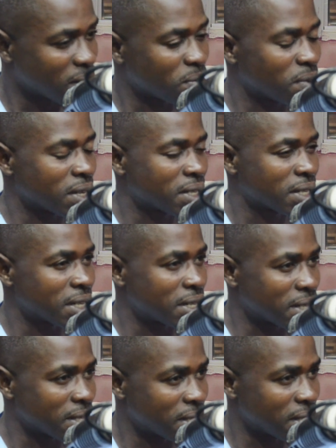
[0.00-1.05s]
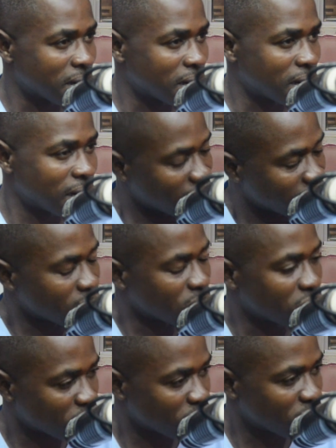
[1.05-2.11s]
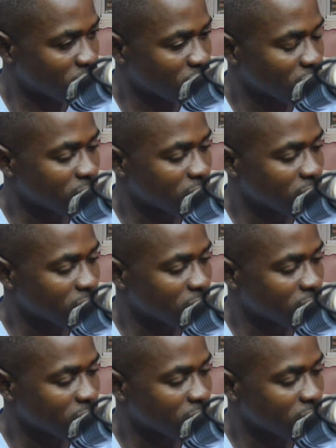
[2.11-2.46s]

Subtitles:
who are starting their adulthood.